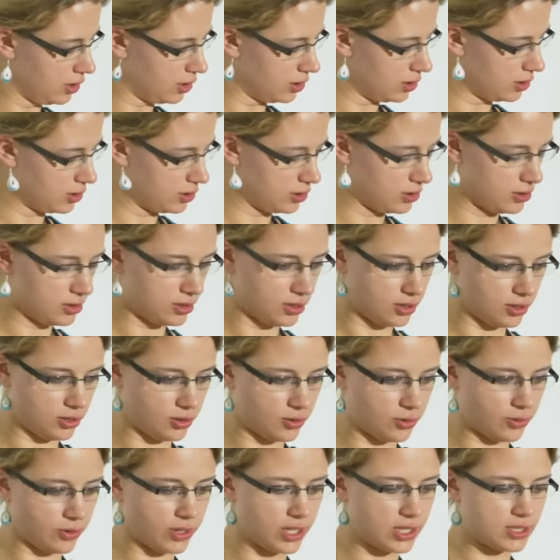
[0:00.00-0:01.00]

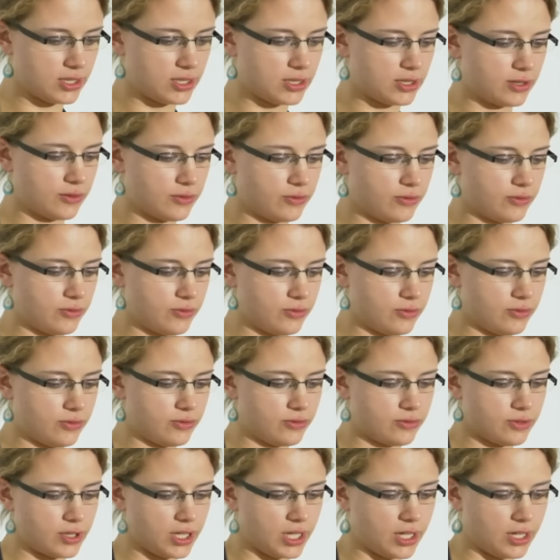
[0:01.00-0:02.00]
So this is a
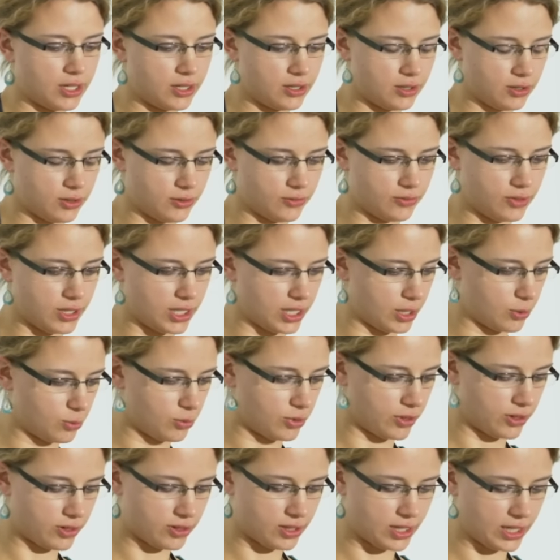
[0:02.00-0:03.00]
kind of like
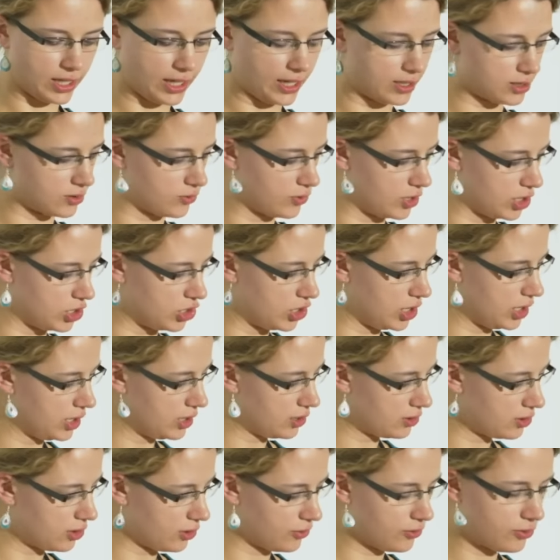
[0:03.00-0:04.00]
what the SVG
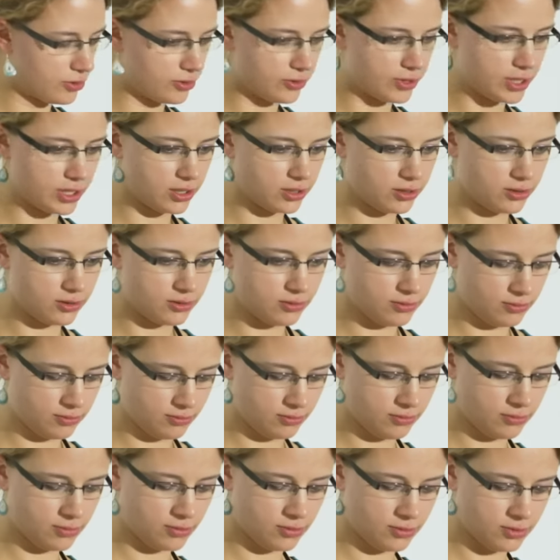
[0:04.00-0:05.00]
is offering you,
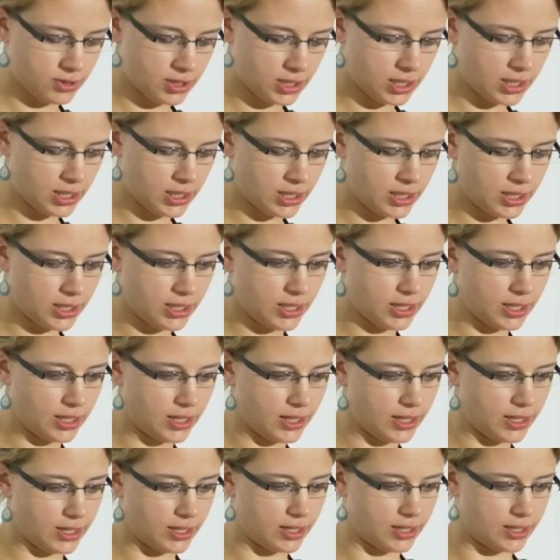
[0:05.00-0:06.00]

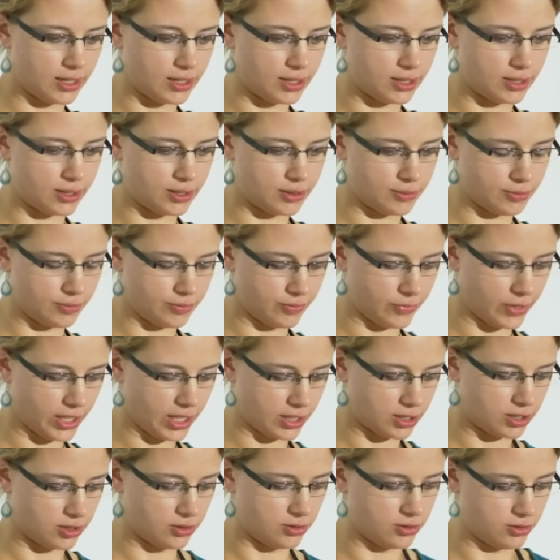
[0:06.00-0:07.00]

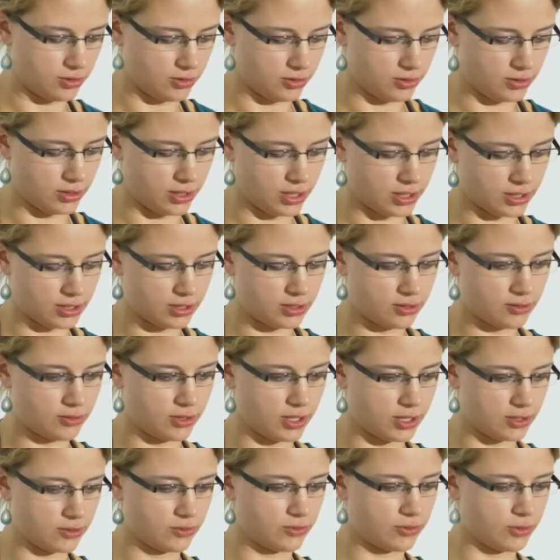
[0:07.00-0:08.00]
that you do this
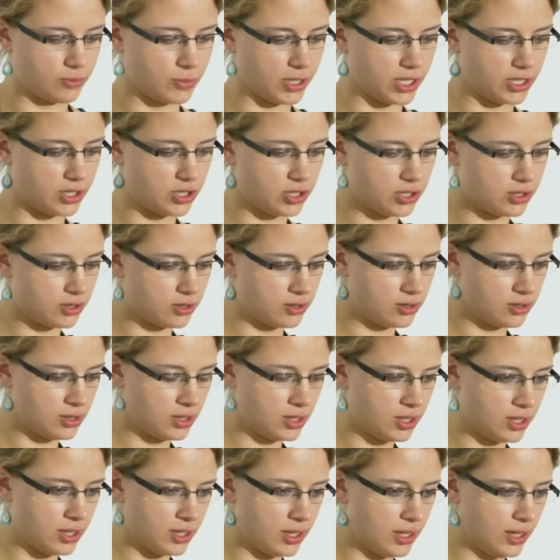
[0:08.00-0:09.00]
transformation
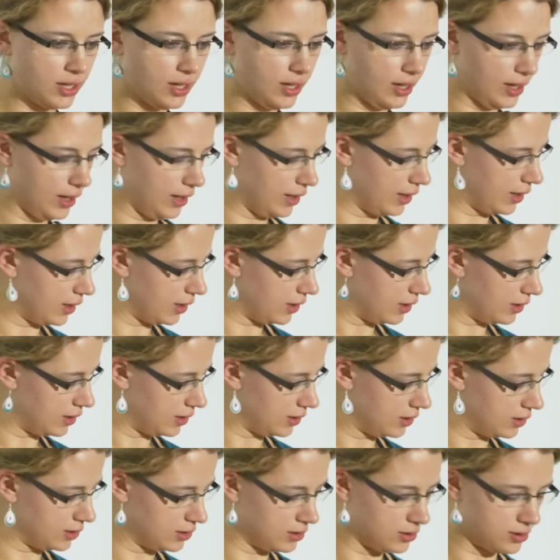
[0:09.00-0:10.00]

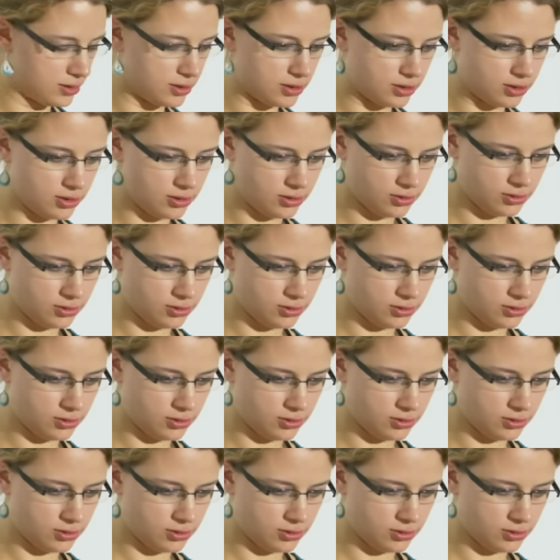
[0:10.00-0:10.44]
and